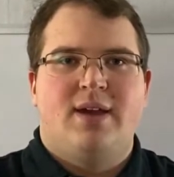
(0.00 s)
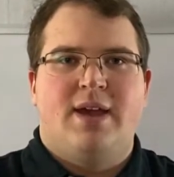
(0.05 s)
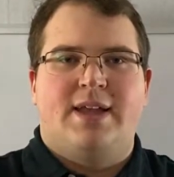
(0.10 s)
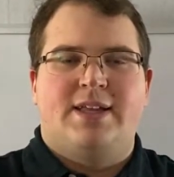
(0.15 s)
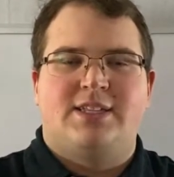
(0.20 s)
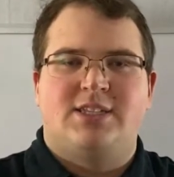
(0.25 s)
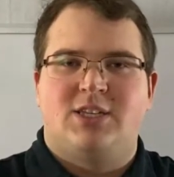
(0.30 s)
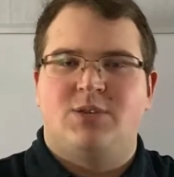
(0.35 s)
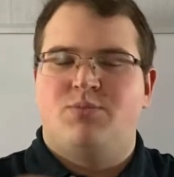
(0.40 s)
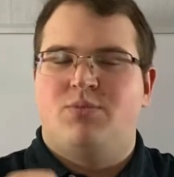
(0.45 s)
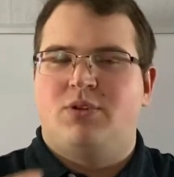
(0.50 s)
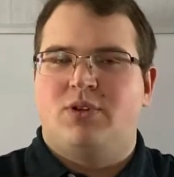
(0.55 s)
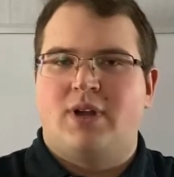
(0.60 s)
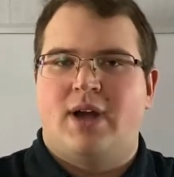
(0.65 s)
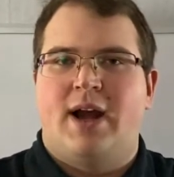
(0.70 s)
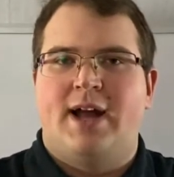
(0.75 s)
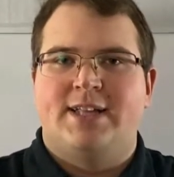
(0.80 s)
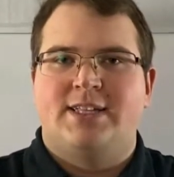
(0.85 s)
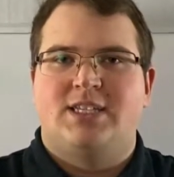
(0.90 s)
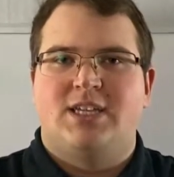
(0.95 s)
and simple
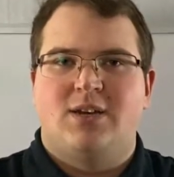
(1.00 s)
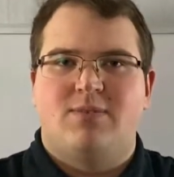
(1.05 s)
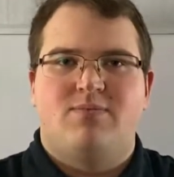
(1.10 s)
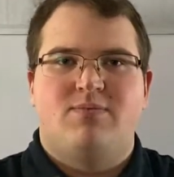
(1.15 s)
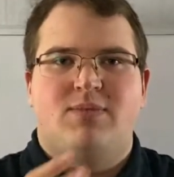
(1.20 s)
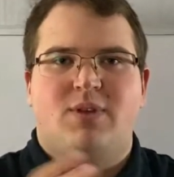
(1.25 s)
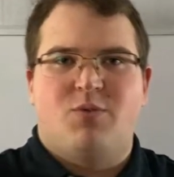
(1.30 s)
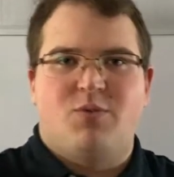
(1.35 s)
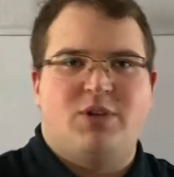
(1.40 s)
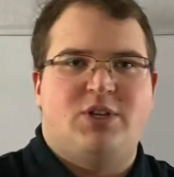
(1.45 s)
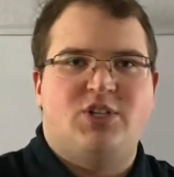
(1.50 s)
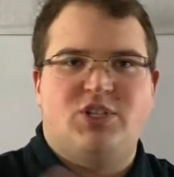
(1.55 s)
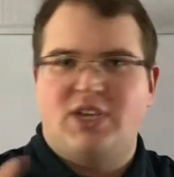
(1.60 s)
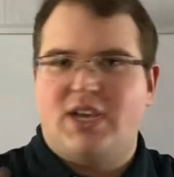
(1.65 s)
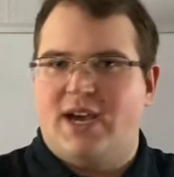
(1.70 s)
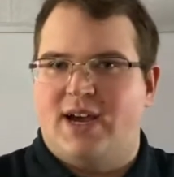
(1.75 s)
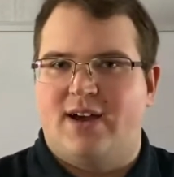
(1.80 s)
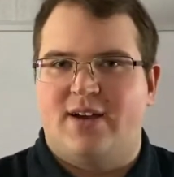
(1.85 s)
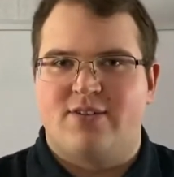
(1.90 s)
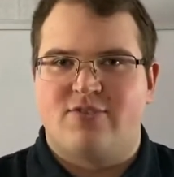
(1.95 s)
concept that we
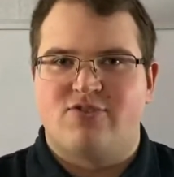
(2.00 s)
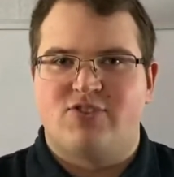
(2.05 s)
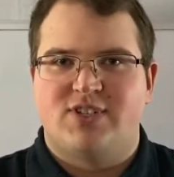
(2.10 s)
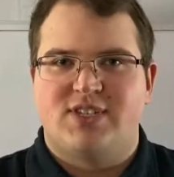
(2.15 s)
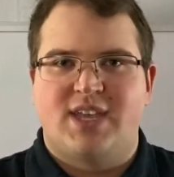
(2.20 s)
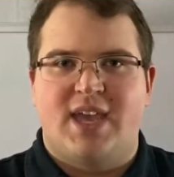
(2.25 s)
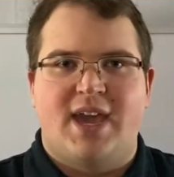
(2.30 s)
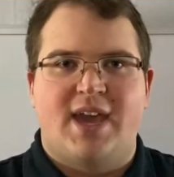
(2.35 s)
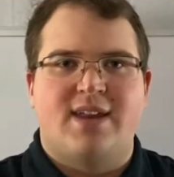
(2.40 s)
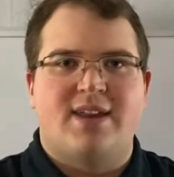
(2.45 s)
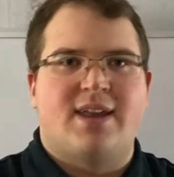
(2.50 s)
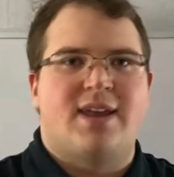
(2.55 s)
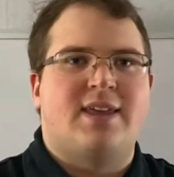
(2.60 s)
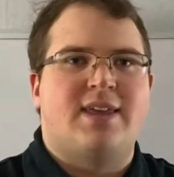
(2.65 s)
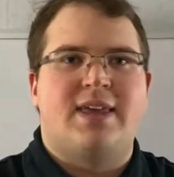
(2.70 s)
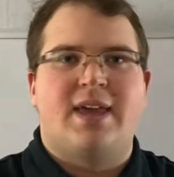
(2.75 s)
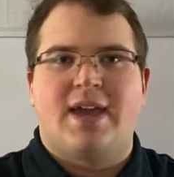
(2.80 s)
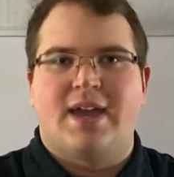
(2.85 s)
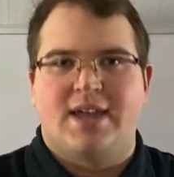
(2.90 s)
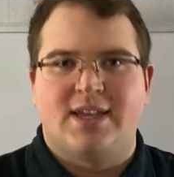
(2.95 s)
just got to understand
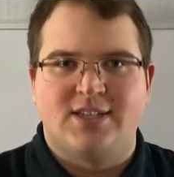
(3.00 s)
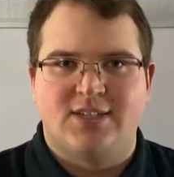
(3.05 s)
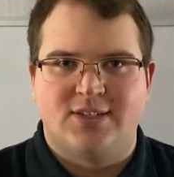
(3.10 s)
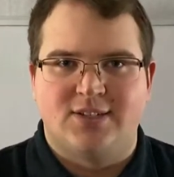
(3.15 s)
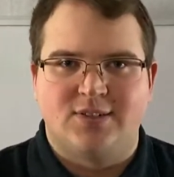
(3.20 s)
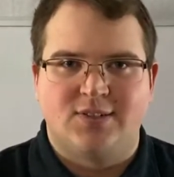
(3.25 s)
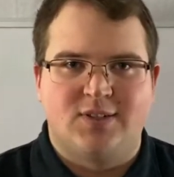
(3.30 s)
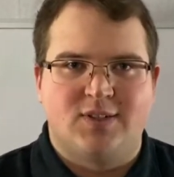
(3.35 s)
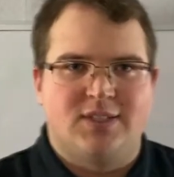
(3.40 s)
and get into.